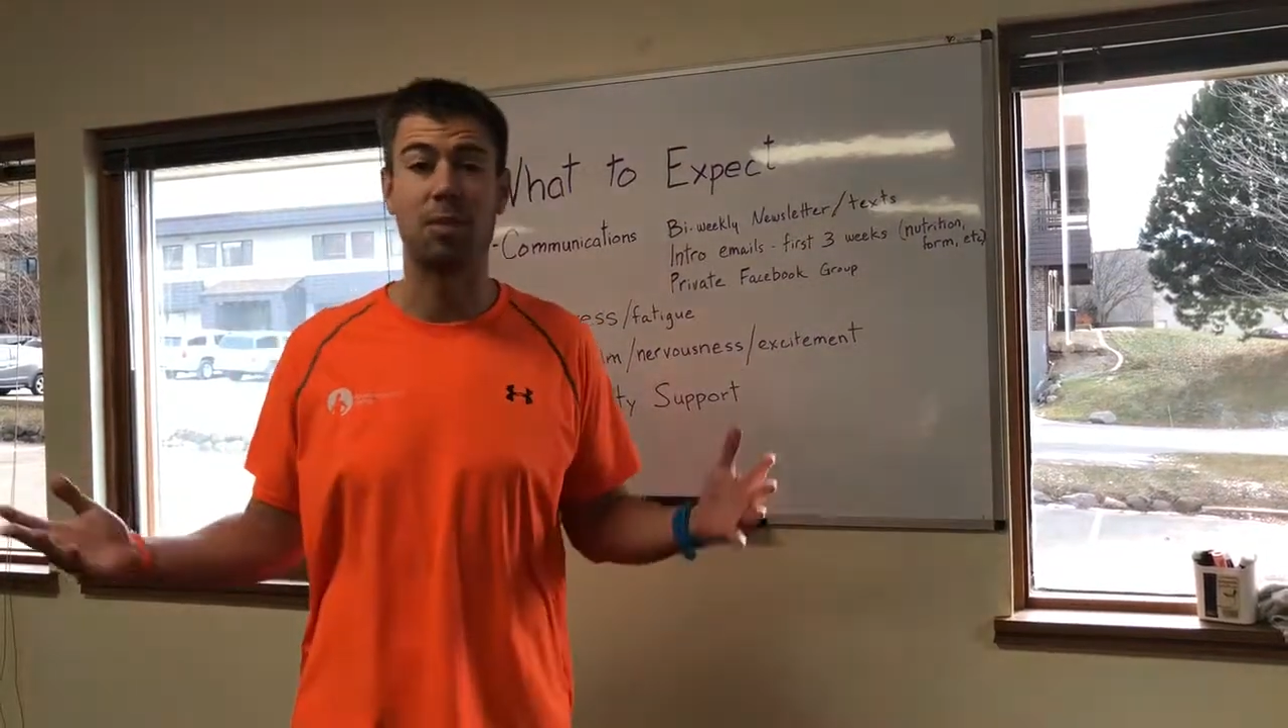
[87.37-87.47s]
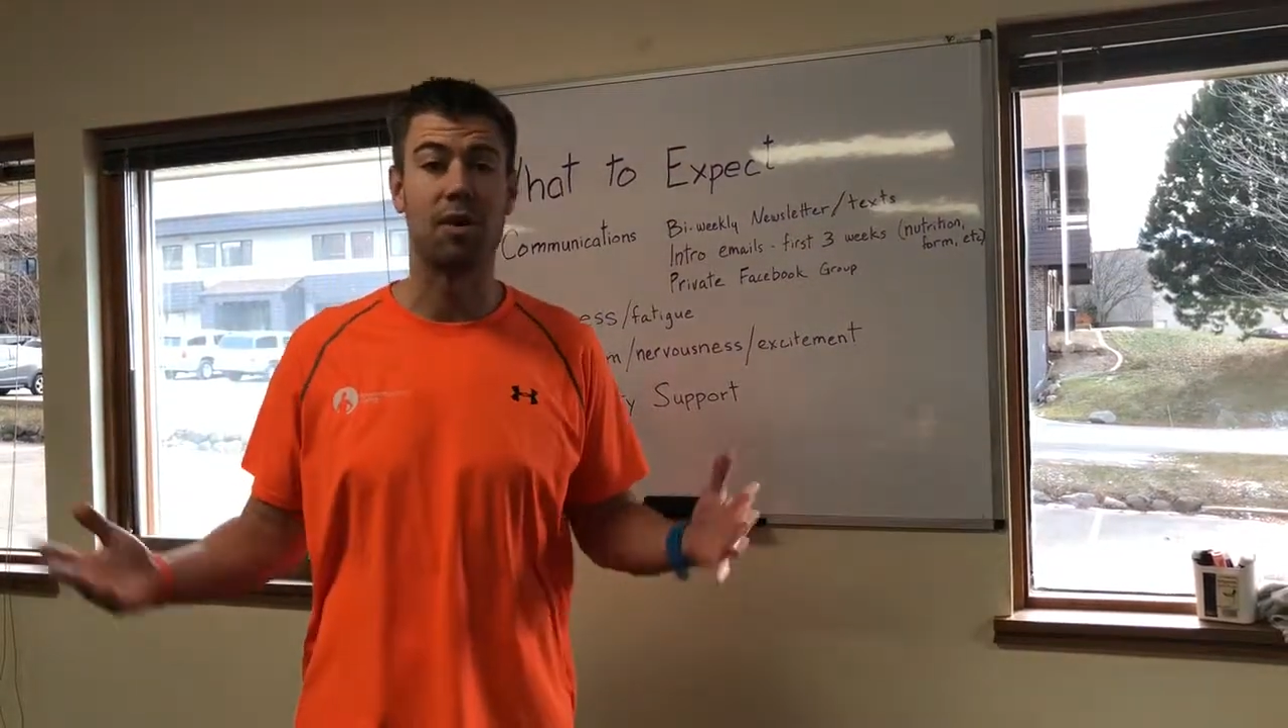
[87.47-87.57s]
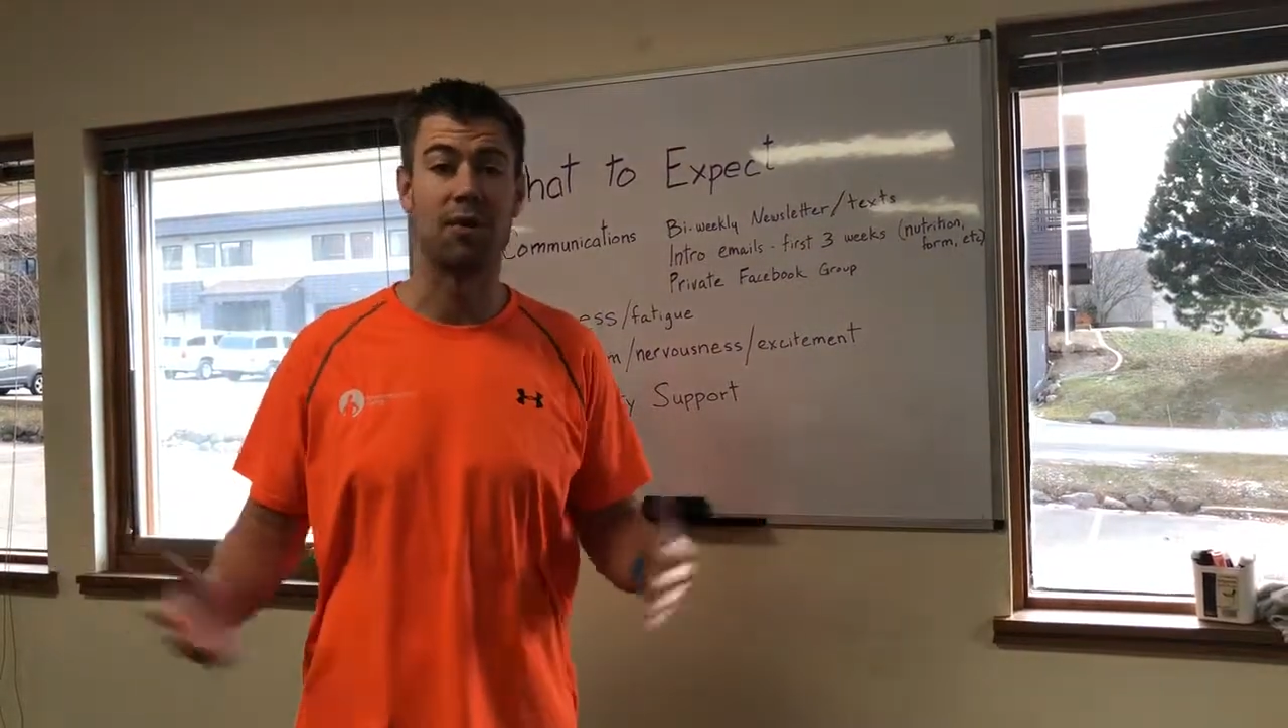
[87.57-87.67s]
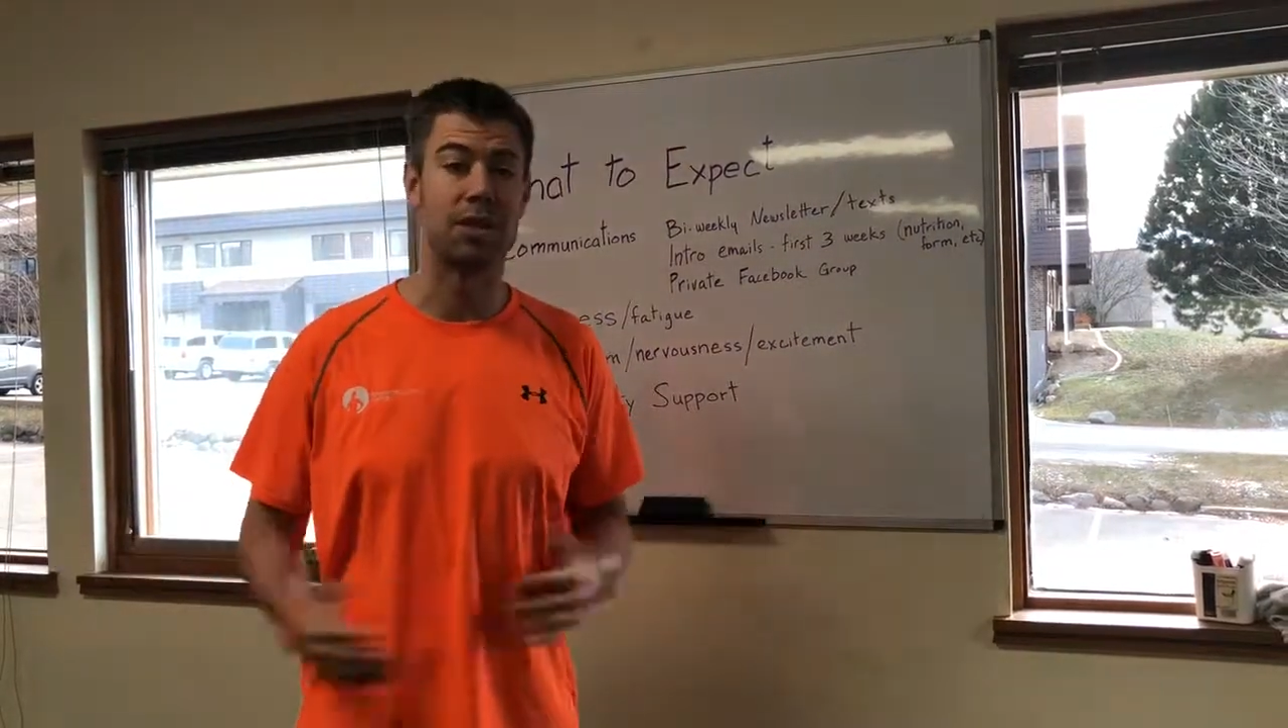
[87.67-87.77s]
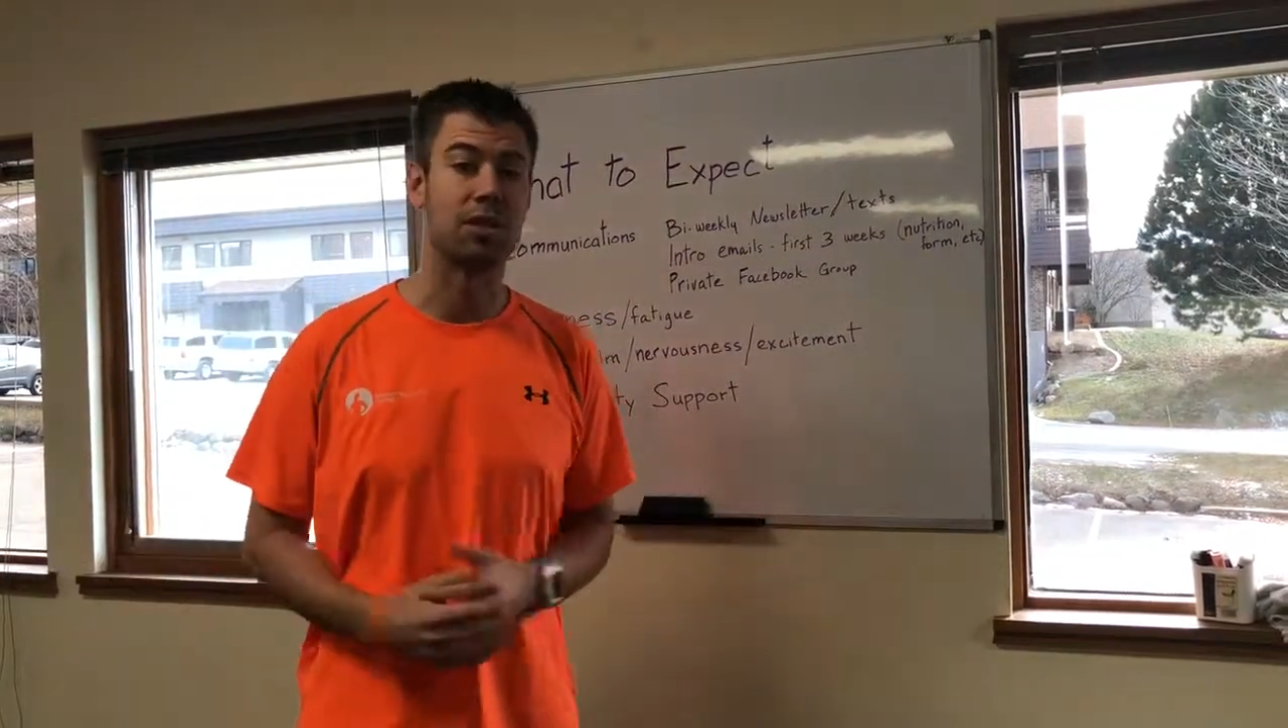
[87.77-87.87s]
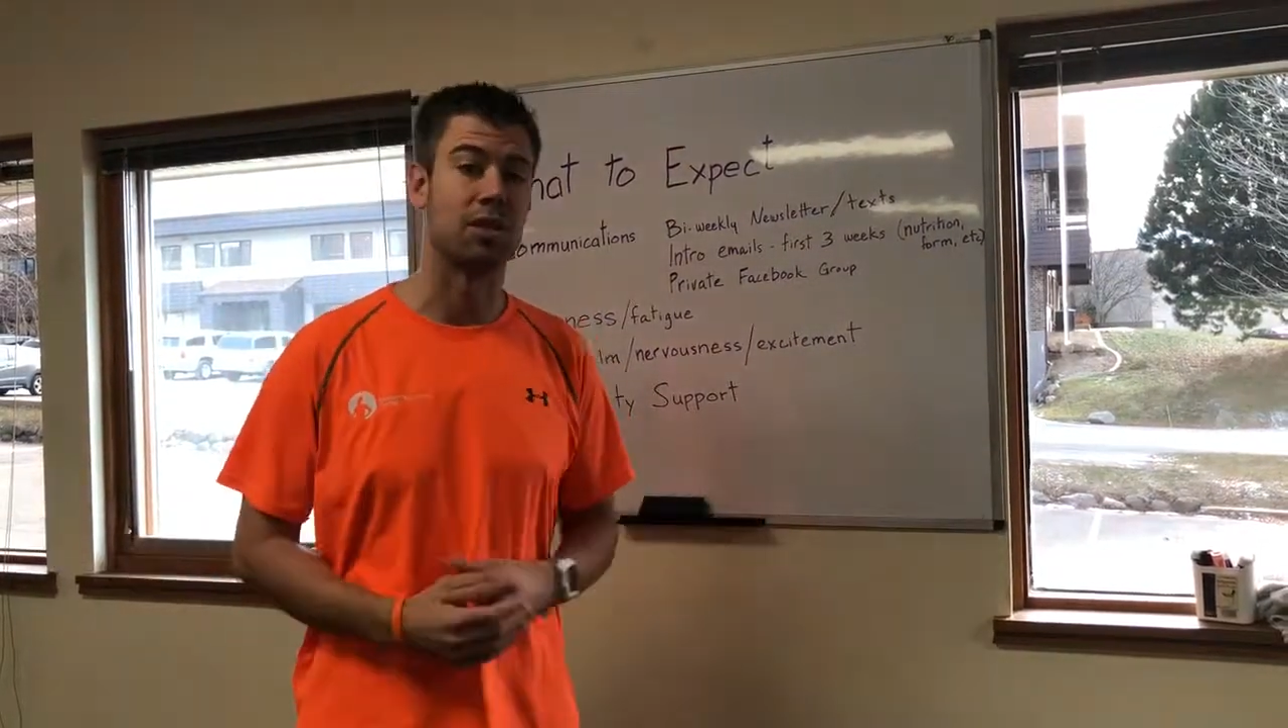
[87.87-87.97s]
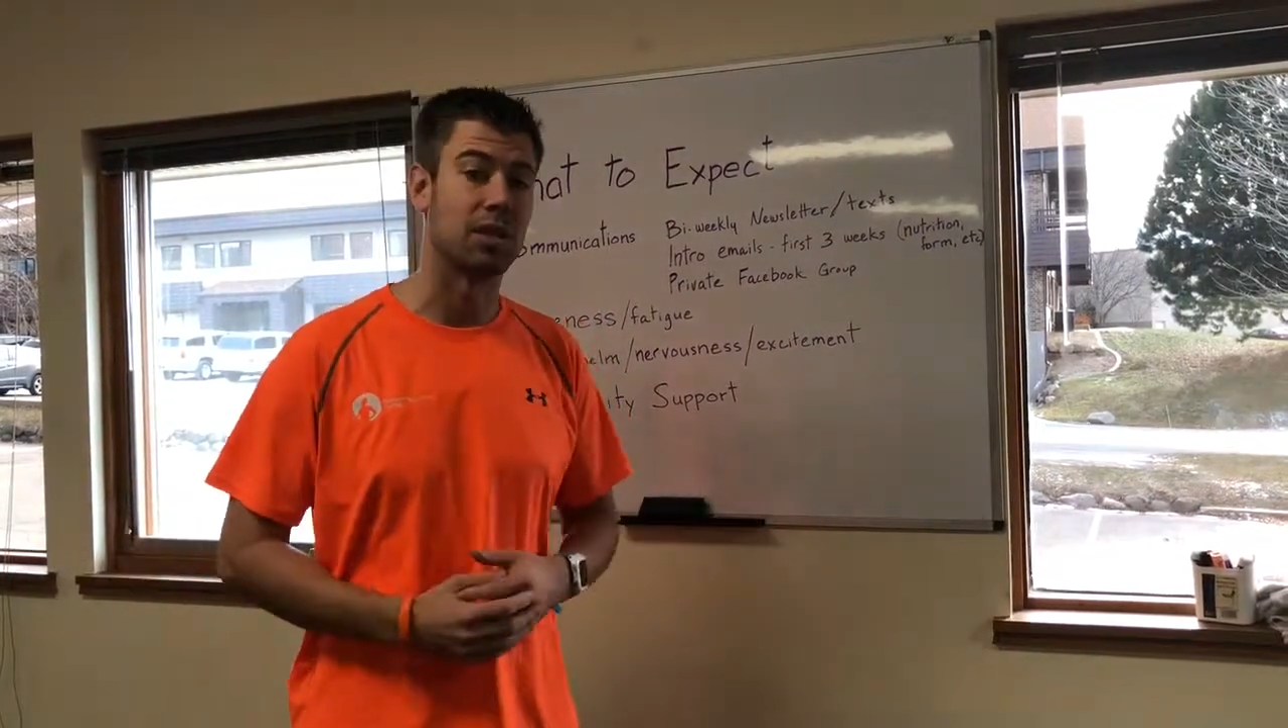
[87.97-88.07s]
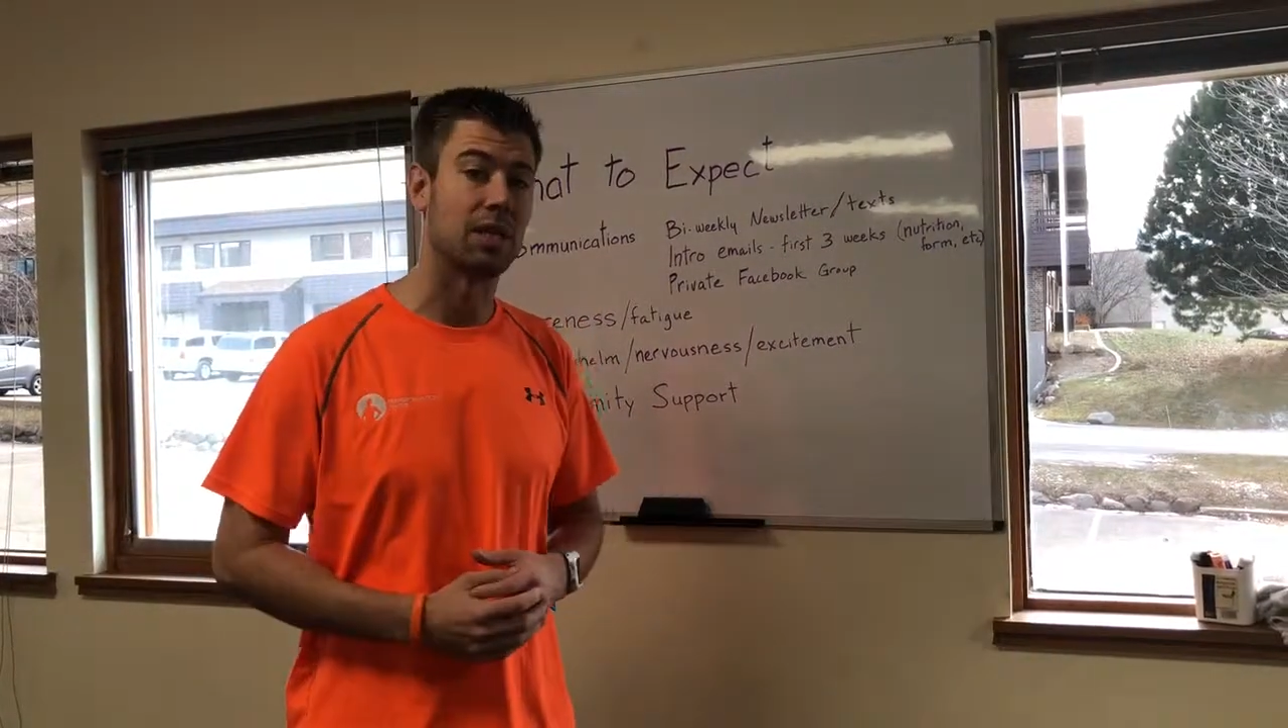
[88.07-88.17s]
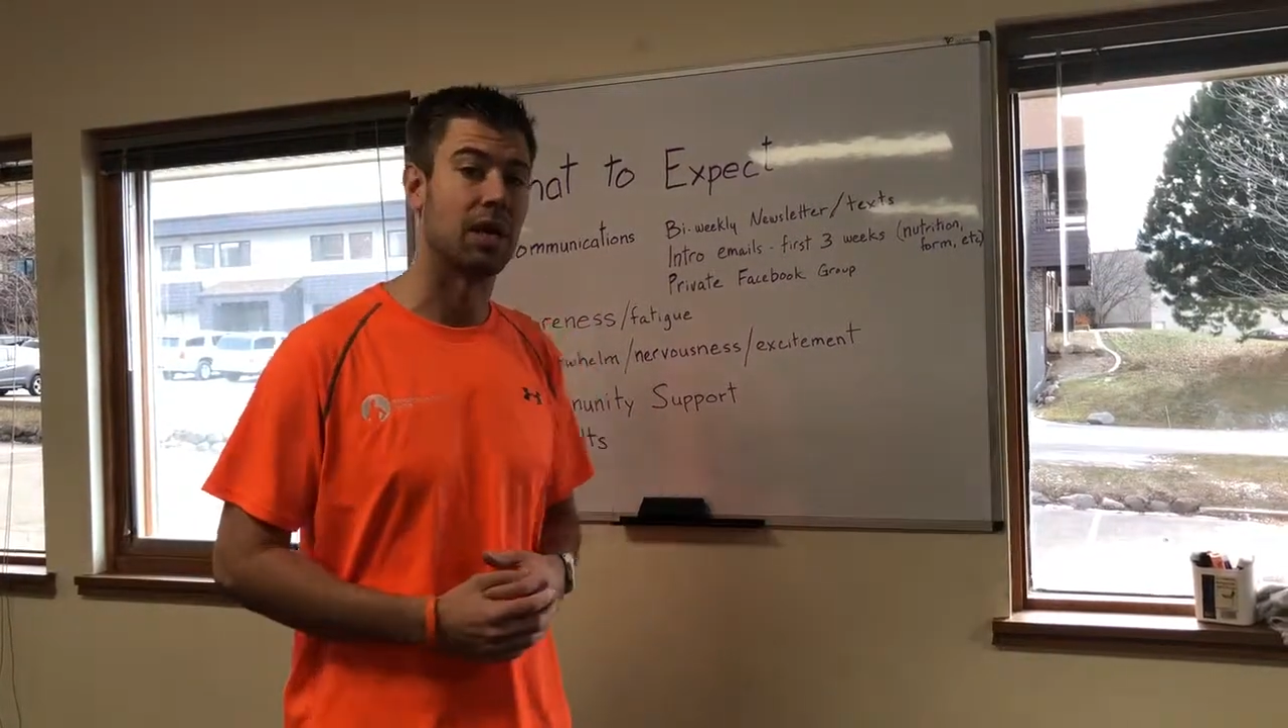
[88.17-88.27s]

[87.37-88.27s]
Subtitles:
motivational